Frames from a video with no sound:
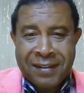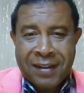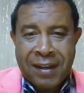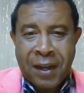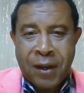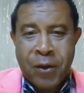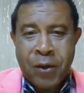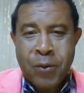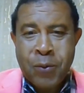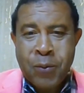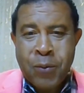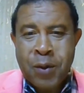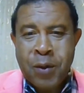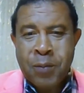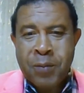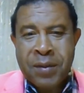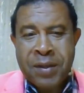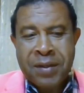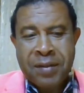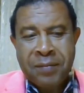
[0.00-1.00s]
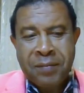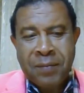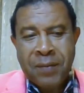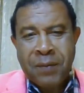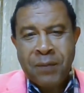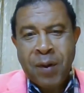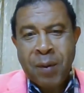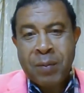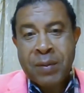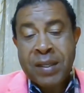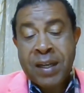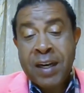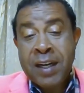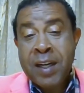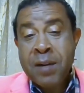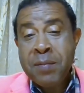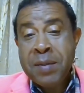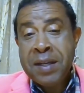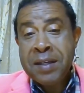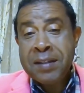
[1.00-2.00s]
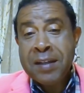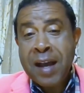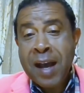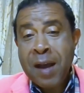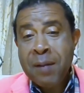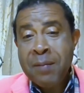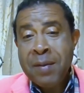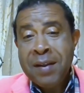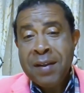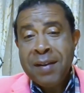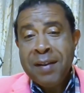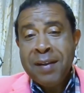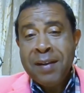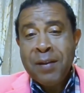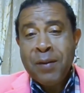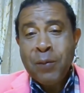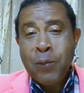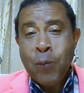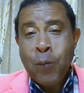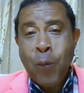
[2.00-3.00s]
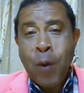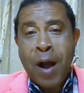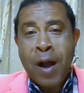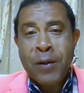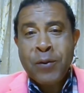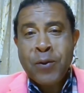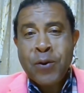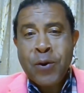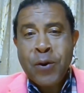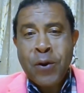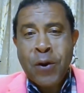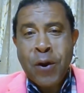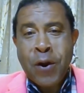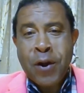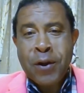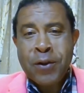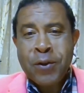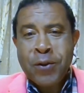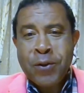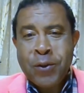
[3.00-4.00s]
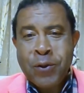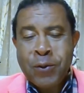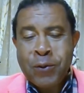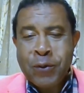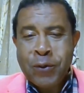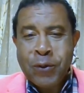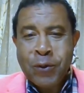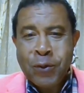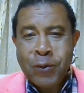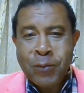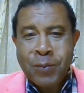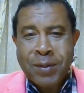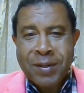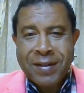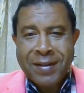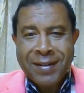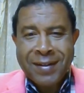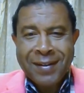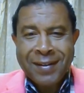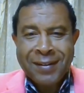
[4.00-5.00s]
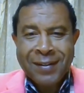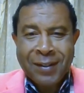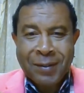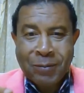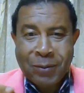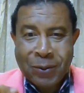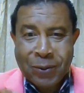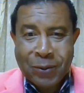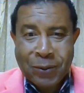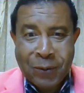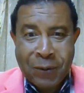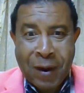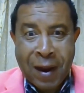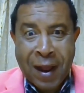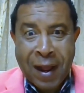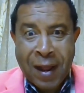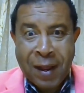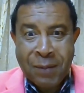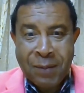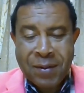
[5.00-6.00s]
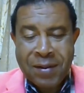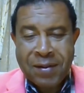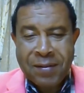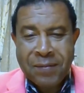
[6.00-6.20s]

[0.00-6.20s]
and you will be represented. In the meantime, while you're on YouTube, subscribe.